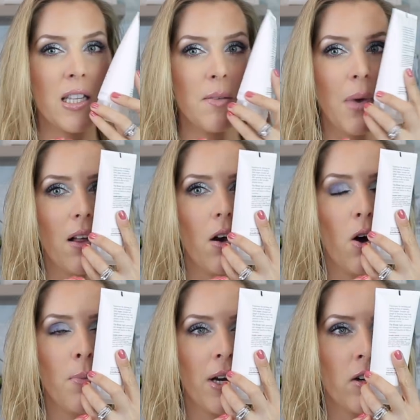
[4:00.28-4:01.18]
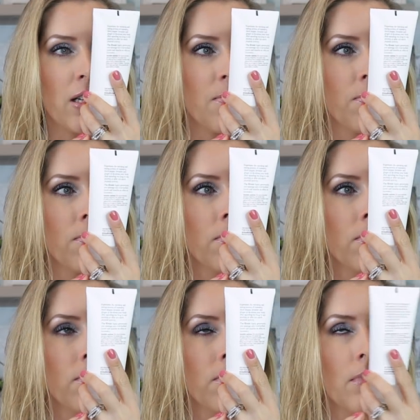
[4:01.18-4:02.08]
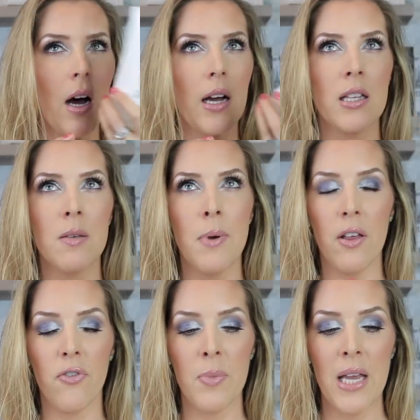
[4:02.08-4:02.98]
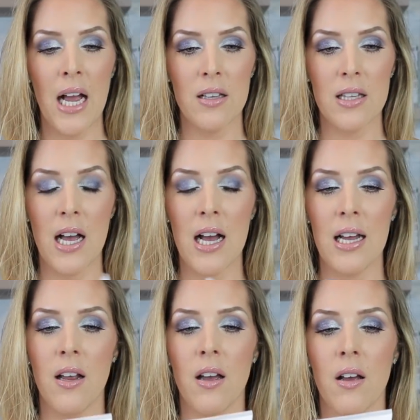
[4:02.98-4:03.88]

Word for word: can smell, oh my goodness. I can smell it from the outside.